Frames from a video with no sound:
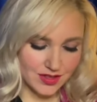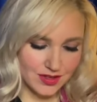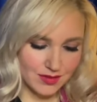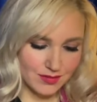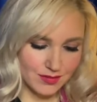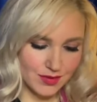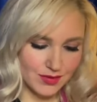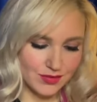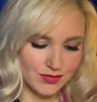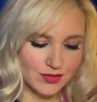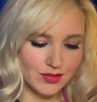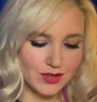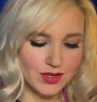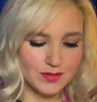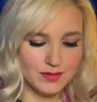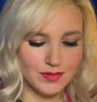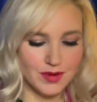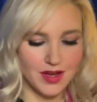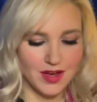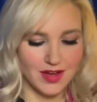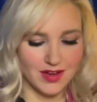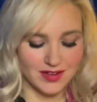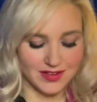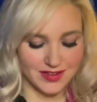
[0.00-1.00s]
Before
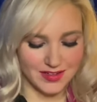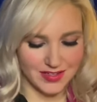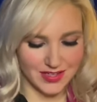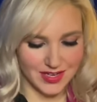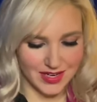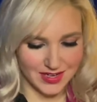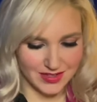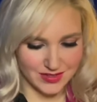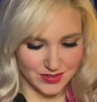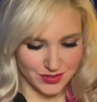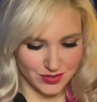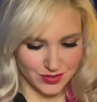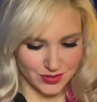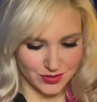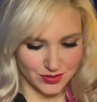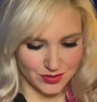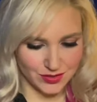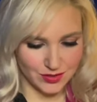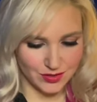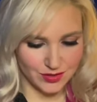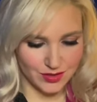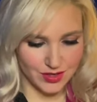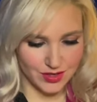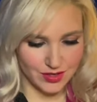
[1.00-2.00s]
Pa could answer,
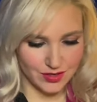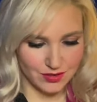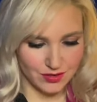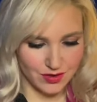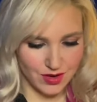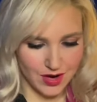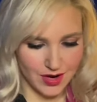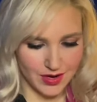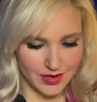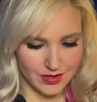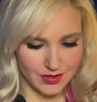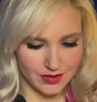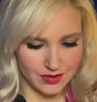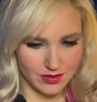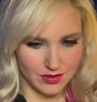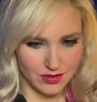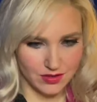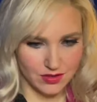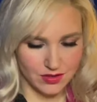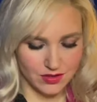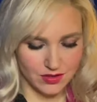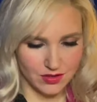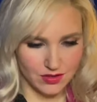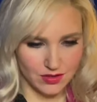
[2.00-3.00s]
Laura cried,
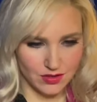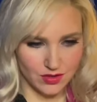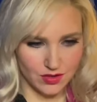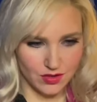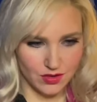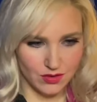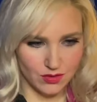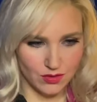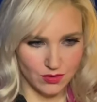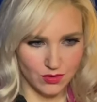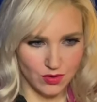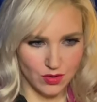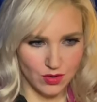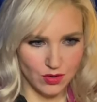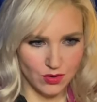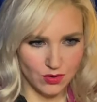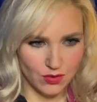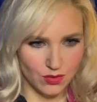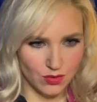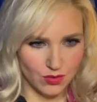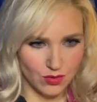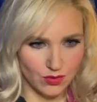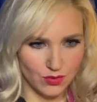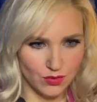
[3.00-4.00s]

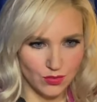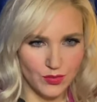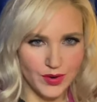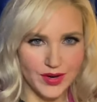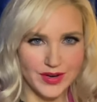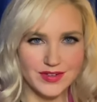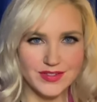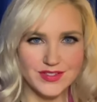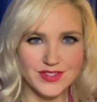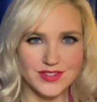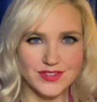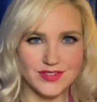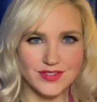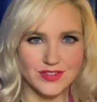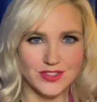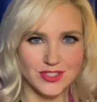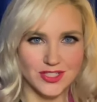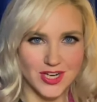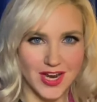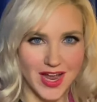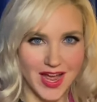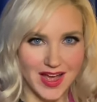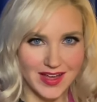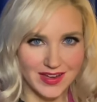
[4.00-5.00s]
Oh, where's
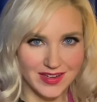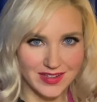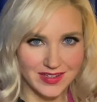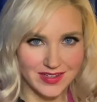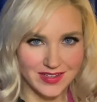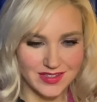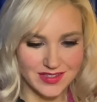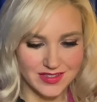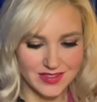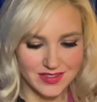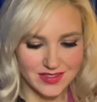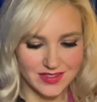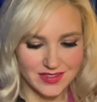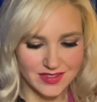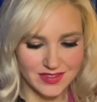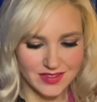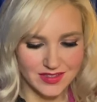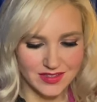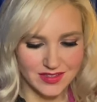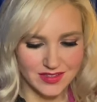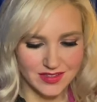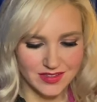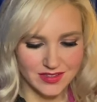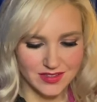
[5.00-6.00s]
Jack?
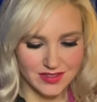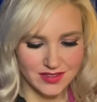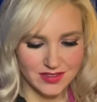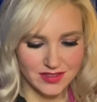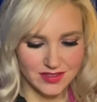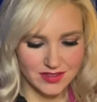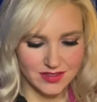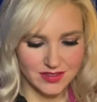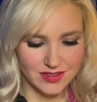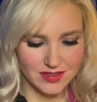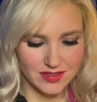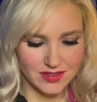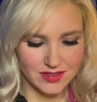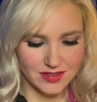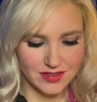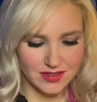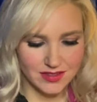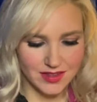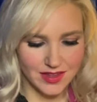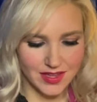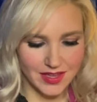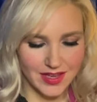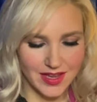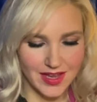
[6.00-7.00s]

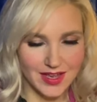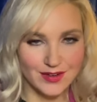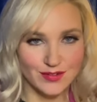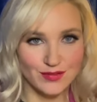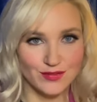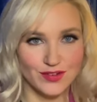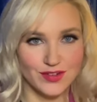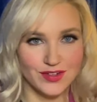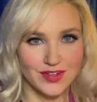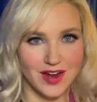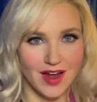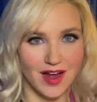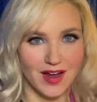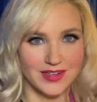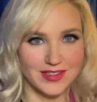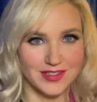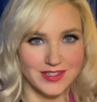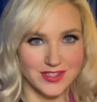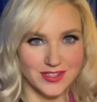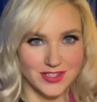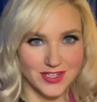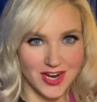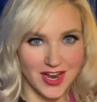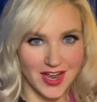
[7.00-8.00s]
They had
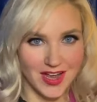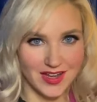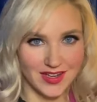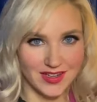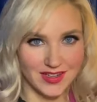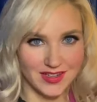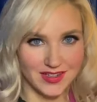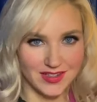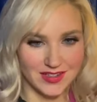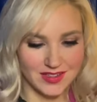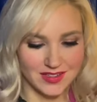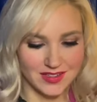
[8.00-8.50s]
forgotten Jack.